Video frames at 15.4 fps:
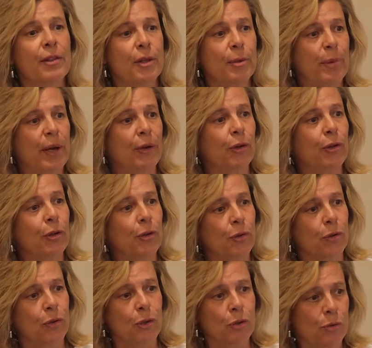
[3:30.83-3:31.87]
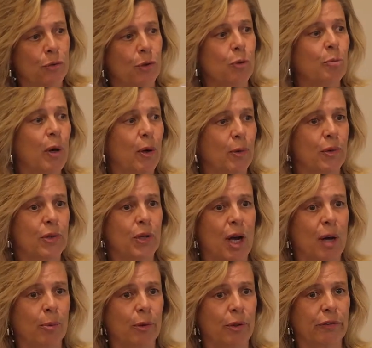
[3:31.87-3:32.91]
the better you do
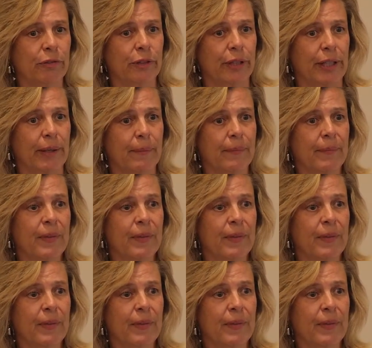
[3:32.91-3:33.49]
post-operatively.